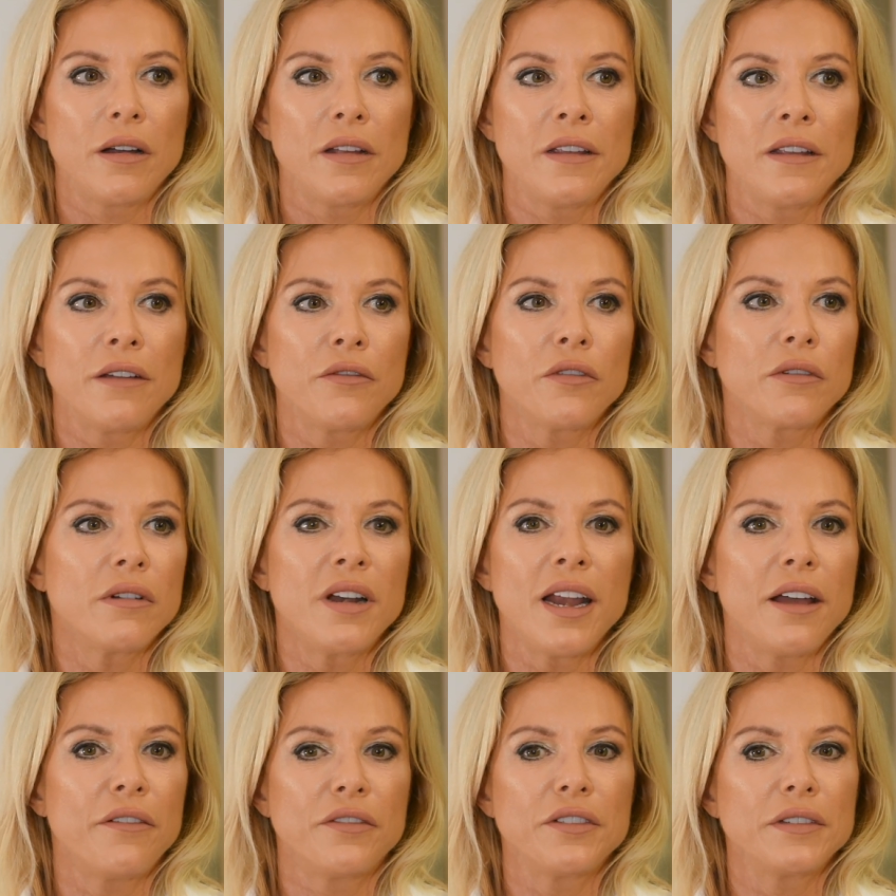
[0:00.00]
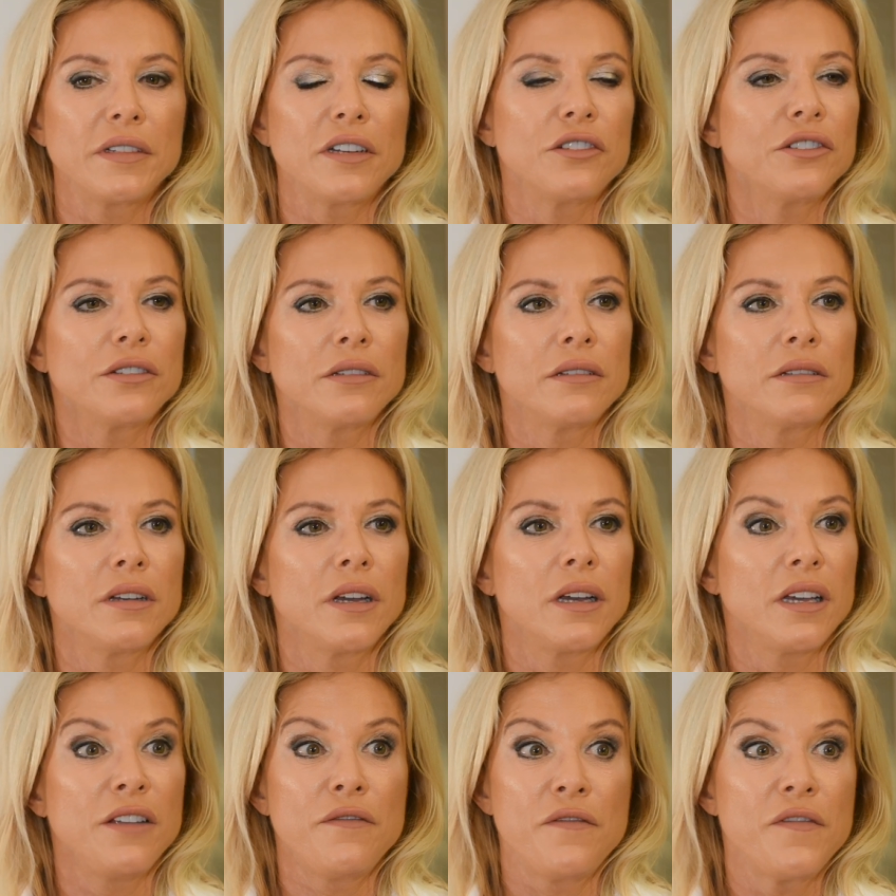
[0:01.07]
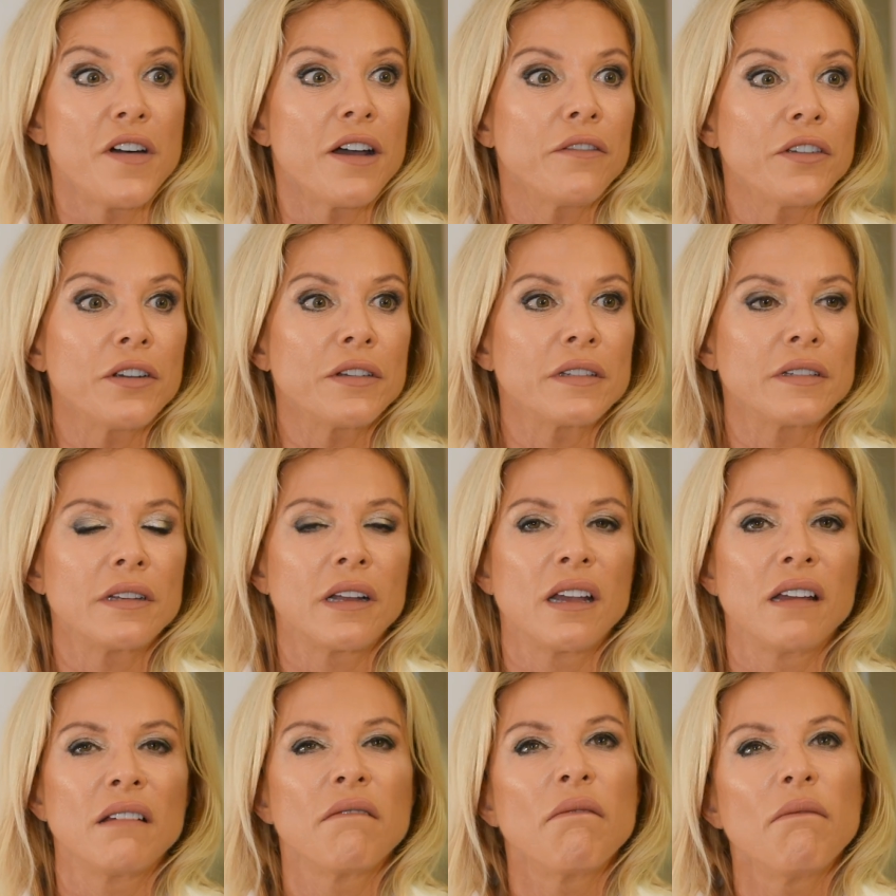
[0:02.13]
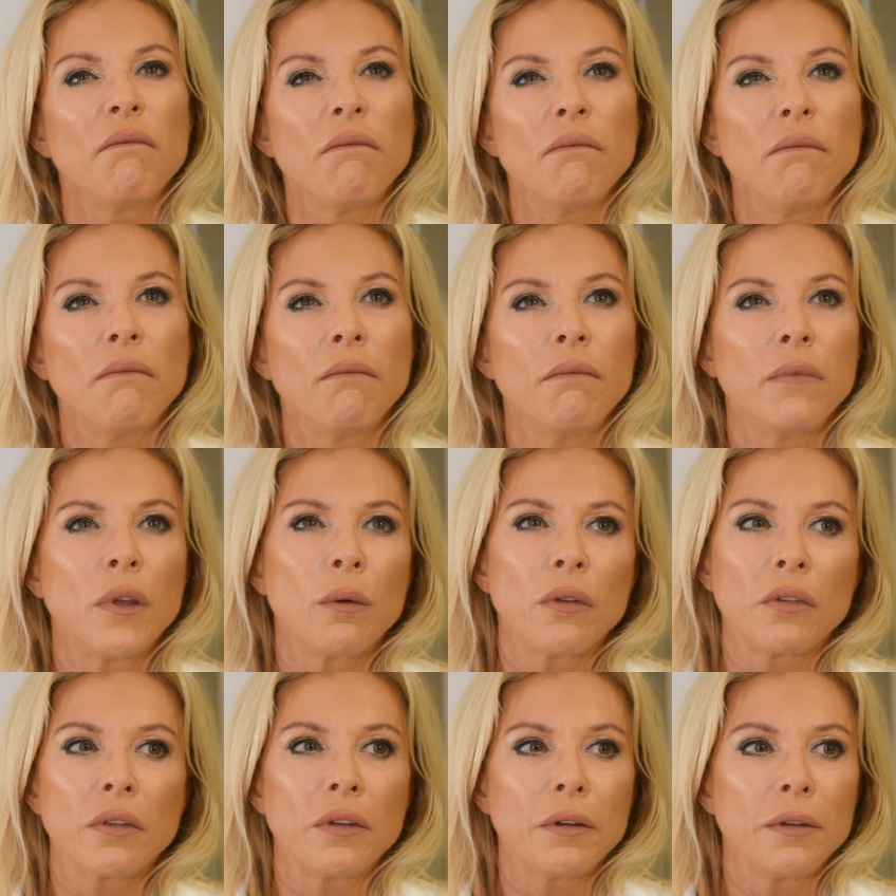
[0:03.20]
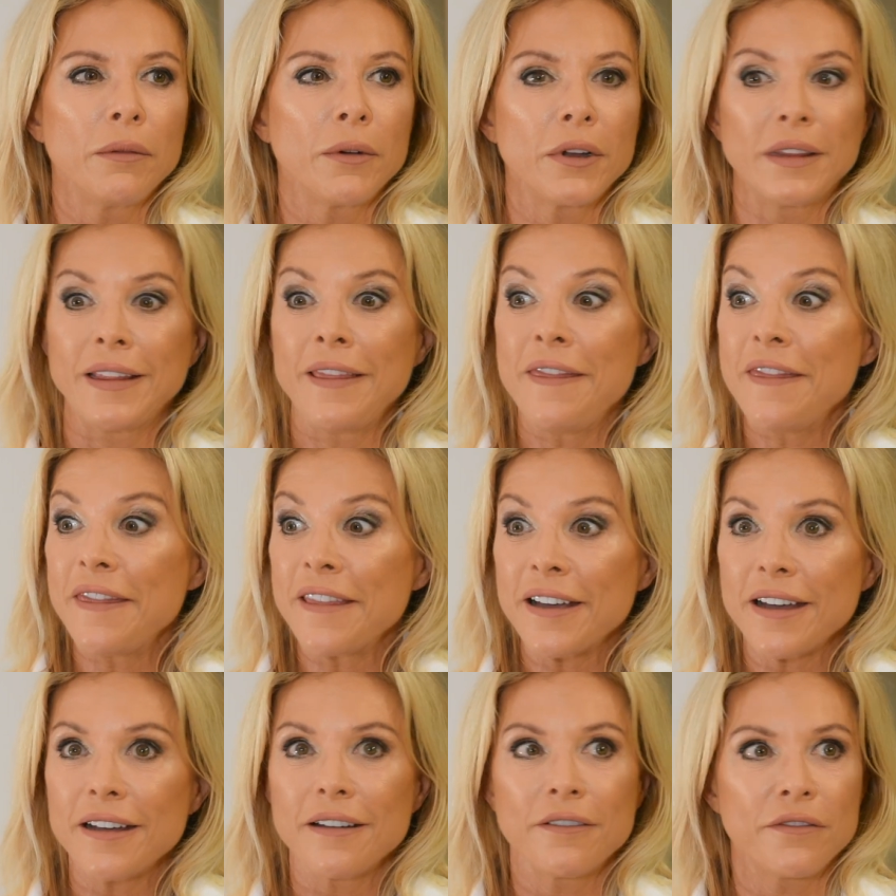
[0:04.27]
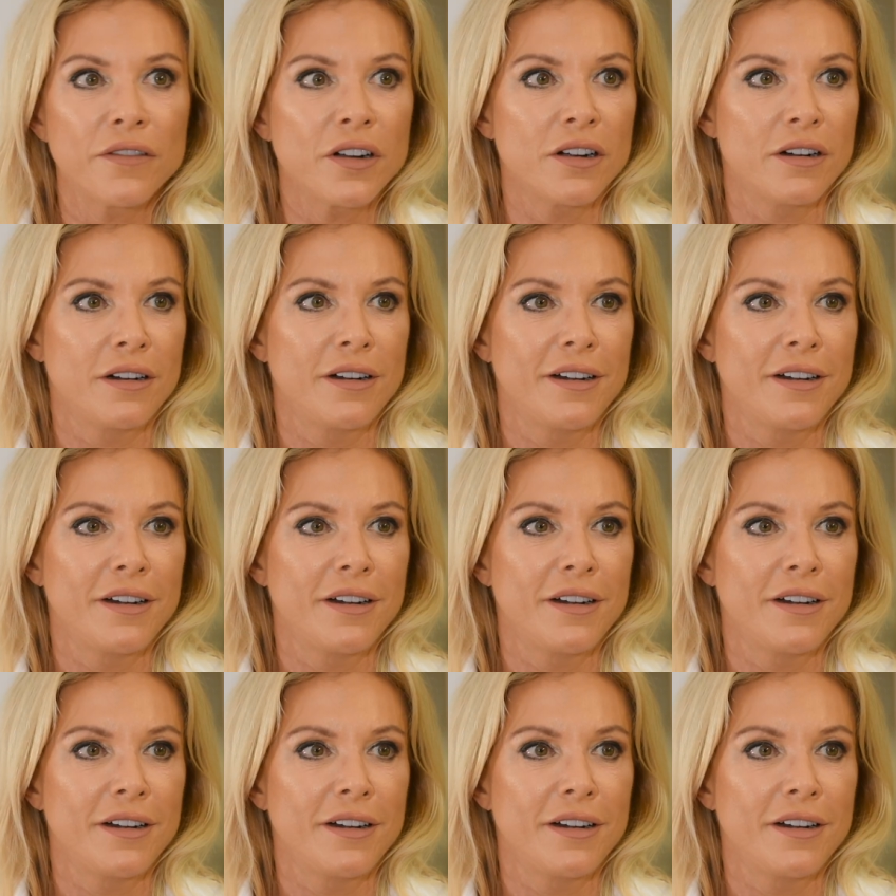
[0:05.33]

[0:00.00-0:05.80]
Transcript: I never left a session in 5 years thinking, that wasn't a good one. Yeah. Never.